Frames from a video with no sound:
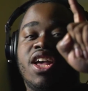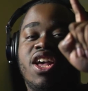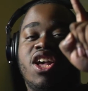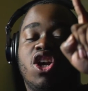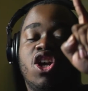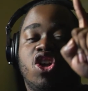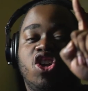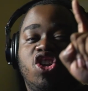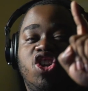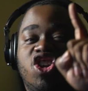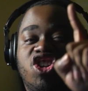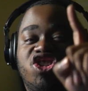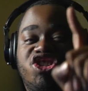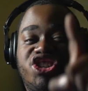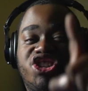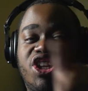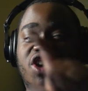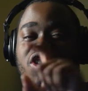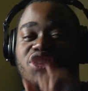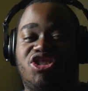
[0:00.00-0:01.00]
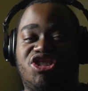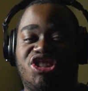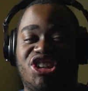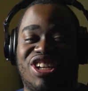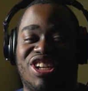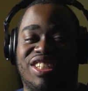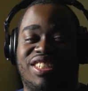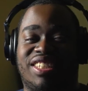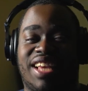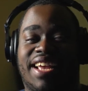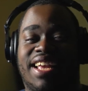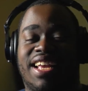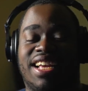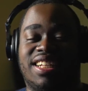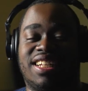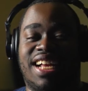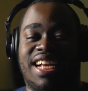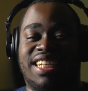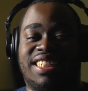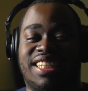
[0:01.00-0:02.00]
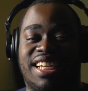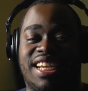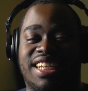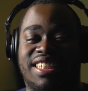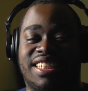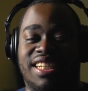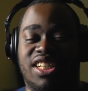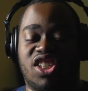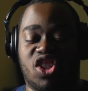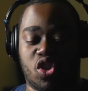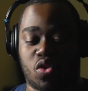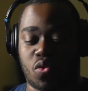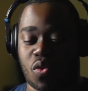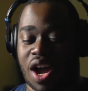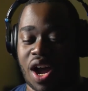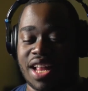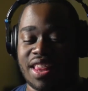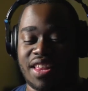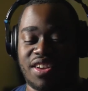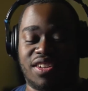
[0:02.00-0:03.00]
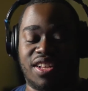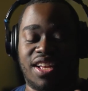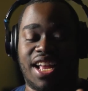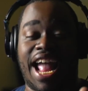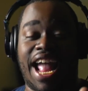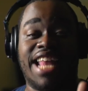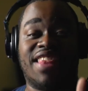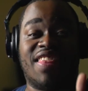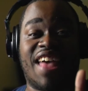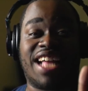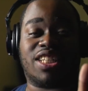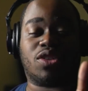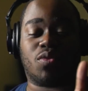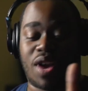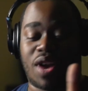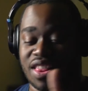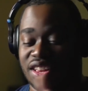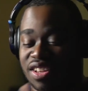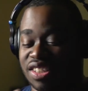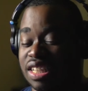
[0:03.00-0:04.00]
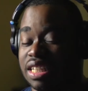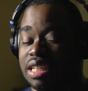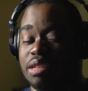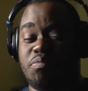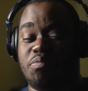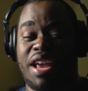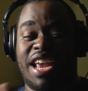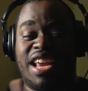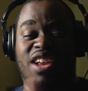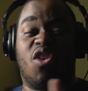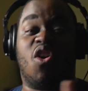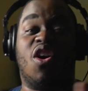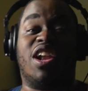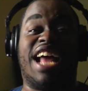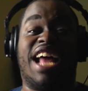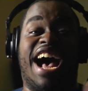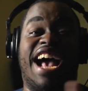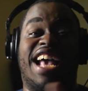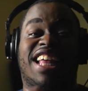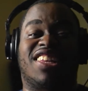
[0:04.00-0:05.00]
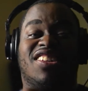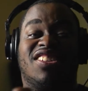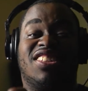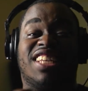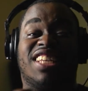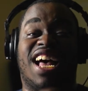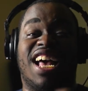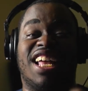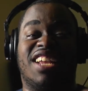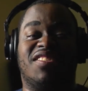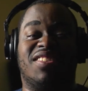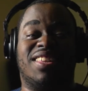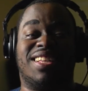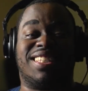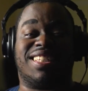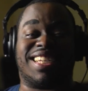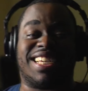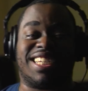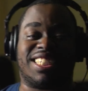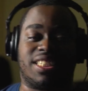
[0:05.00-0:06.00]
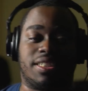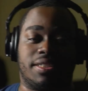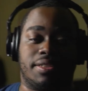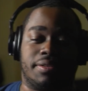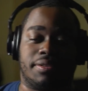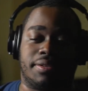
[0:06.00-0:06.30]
You're still seen as second-class citizens, and that's why there's a debate on either side of this issue.